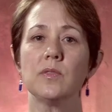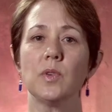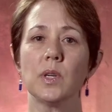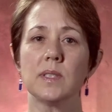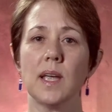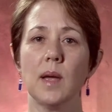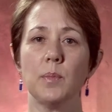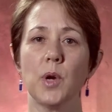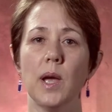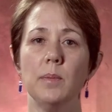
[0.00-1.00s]
for exam
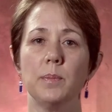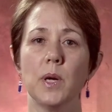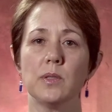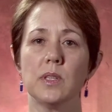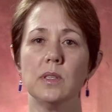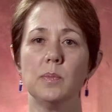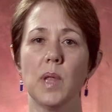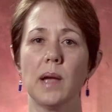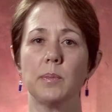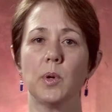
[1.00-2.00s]
prep posted to
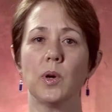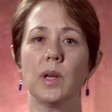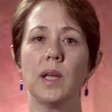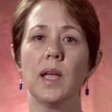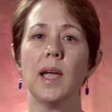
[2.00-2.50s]
Blackboard